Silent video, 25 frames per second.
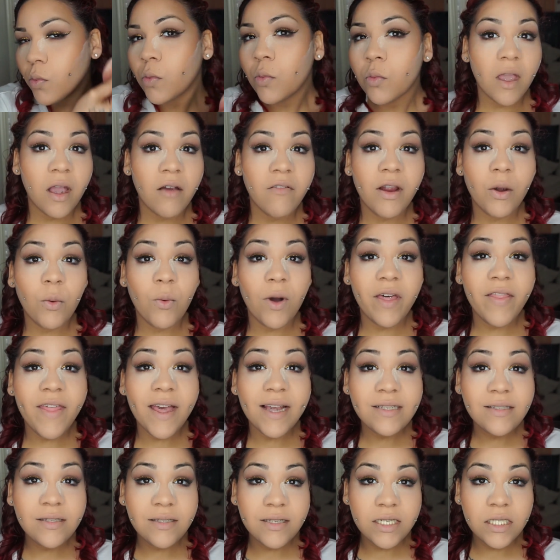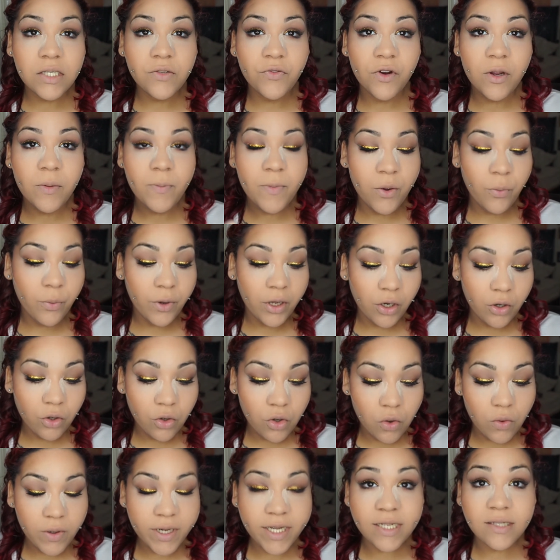Alright, while that sits for a bit, we're gonna
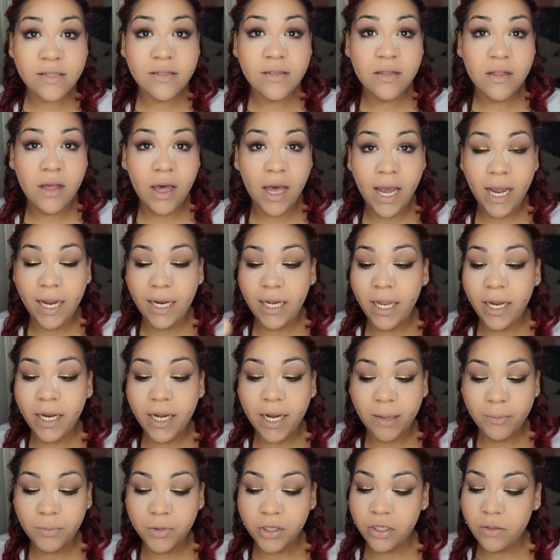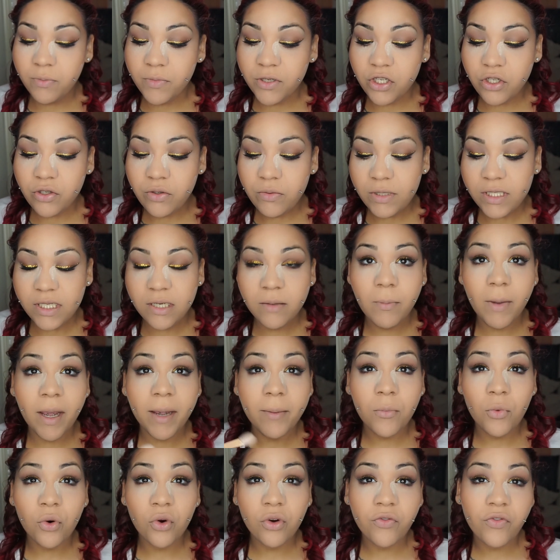go into the highlight. I'm gonna be using my
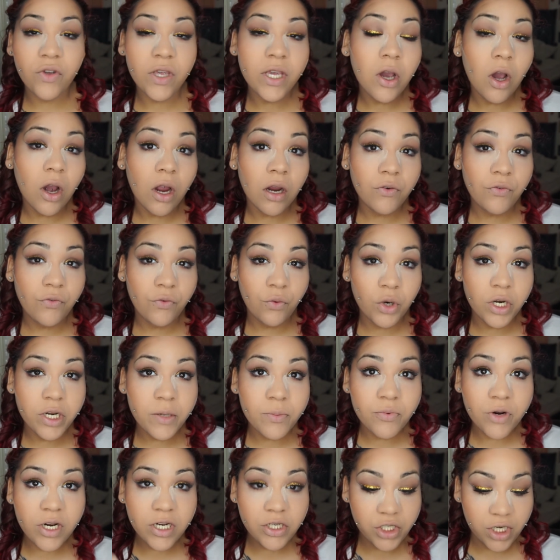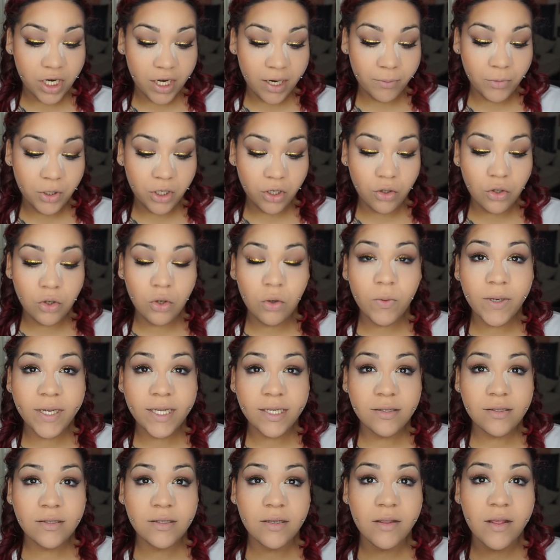Morphe R40 brush, and I'm gonna go
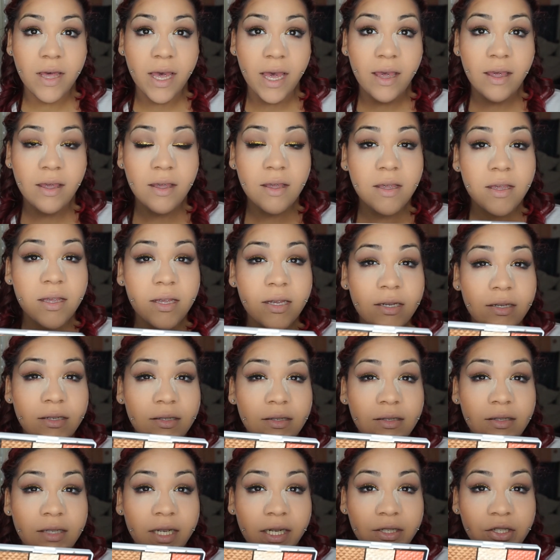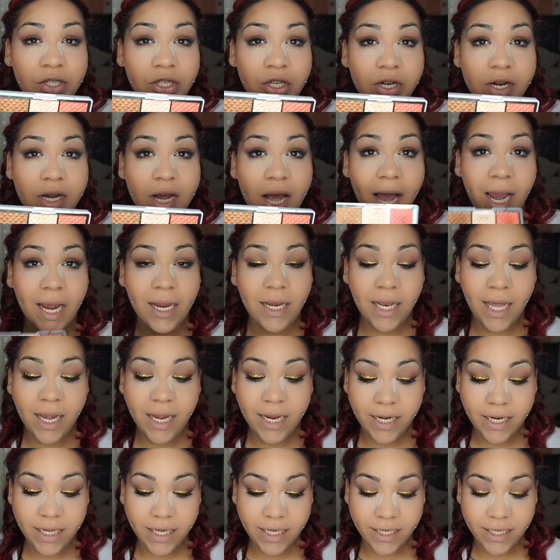into that center
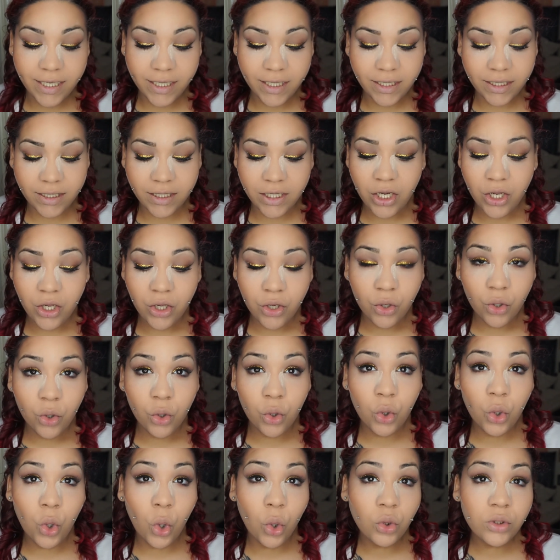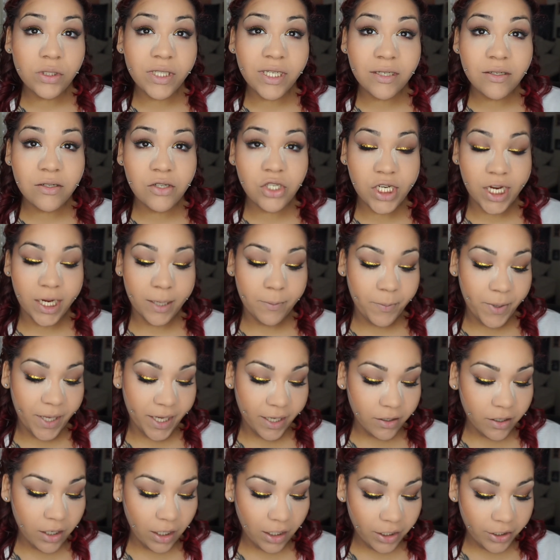highlighting golden
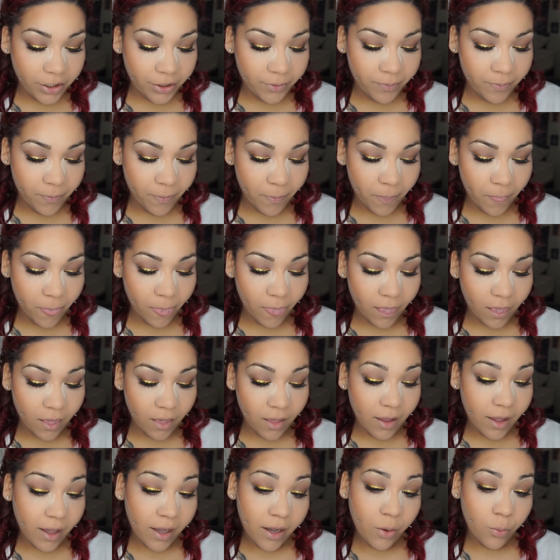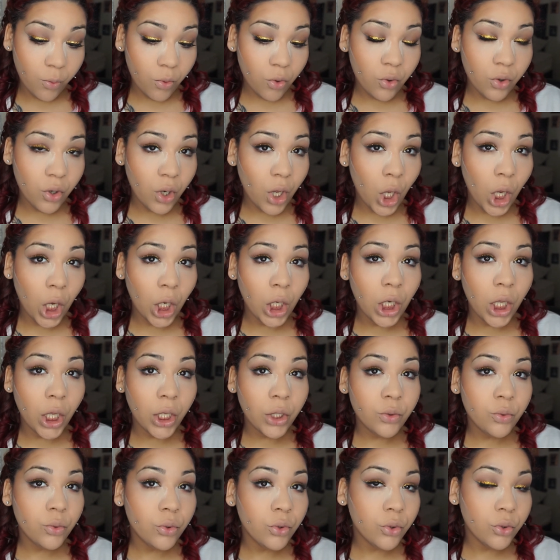champagne color, and we're gonna
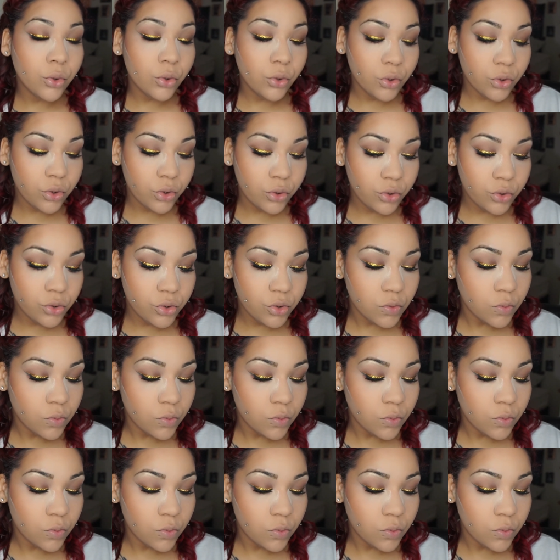highlight, girls.